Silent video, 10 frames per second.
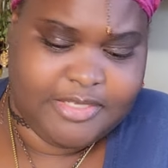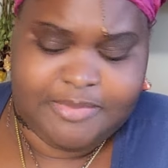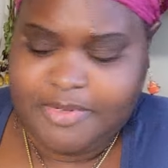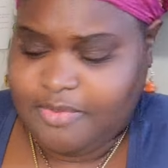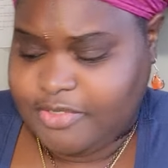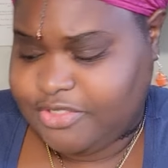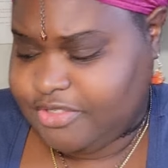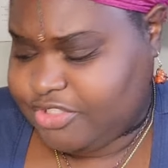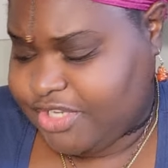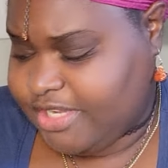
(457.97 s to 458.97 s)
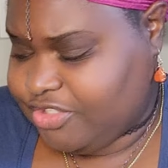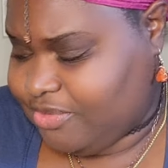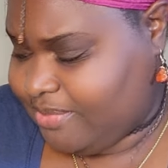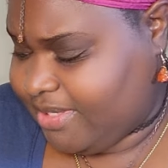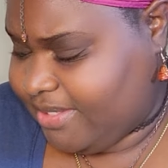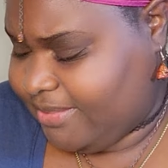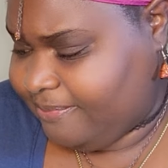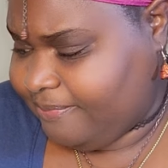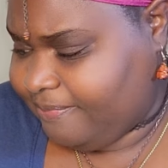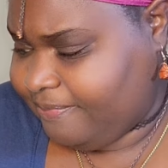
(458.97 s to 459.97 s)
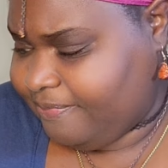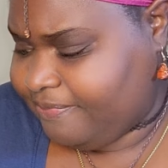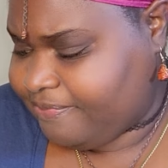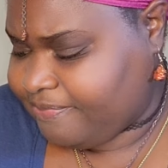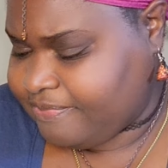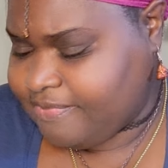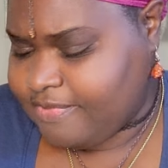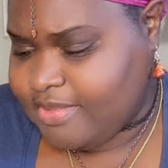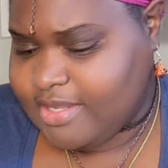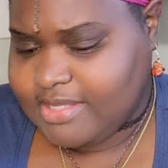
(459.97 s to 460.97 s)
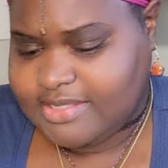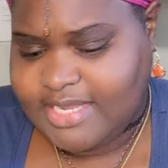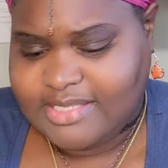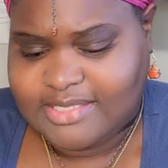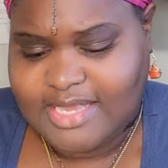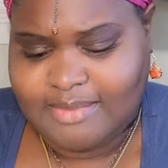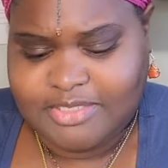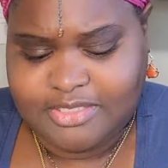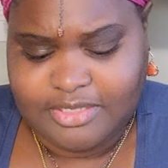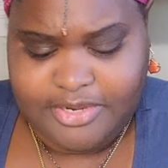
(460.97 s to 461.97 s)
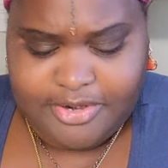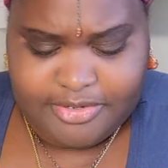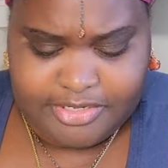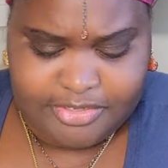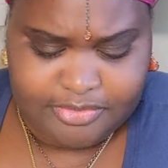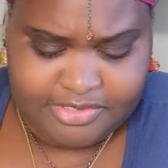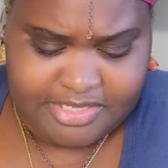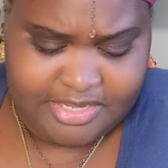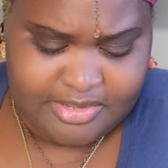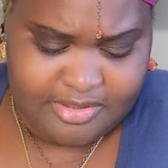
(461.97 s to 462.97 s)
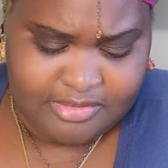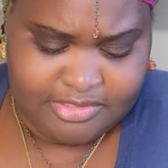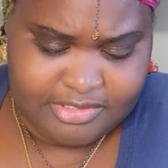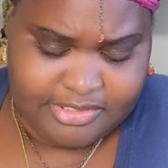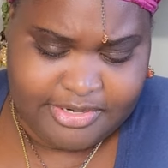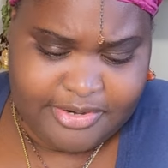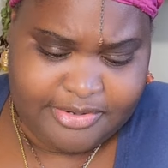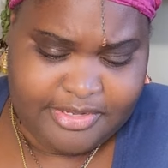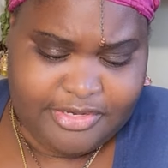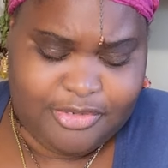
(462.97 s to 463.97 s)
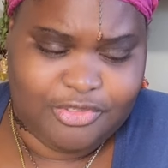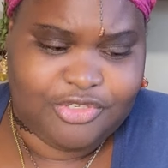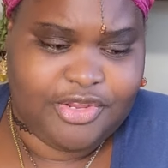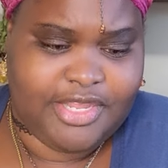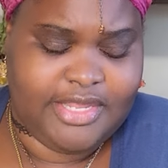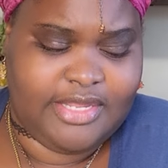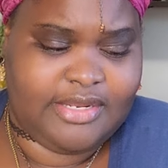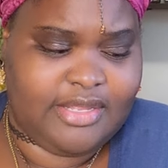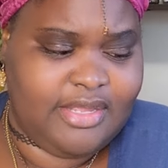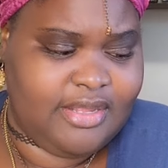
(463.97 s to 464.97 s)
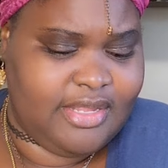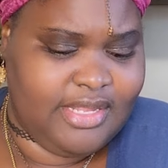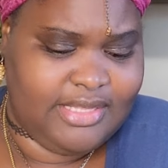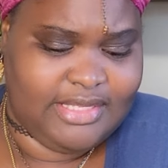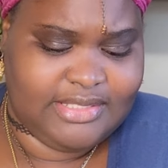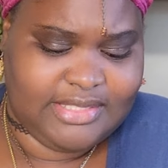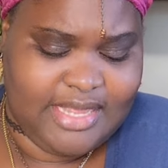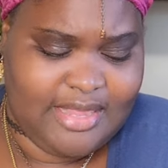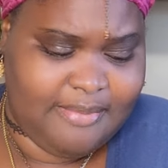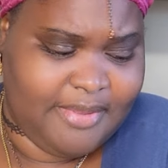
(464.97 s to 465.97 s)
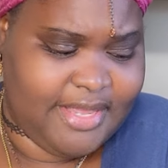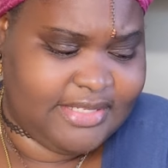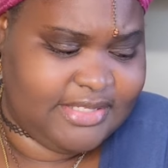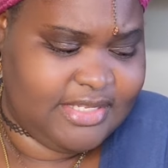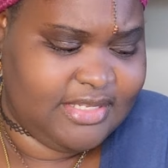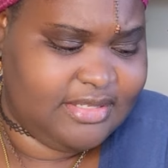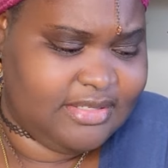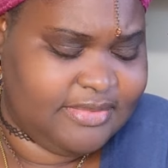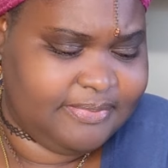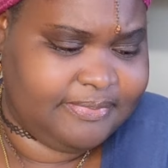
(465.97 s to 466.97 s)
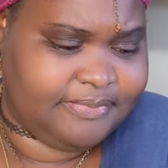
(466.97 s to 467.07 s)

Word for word: The Spirit wants you to change your mind. Take the time to learn a new skill, to learn a new trade in this time, Pisces.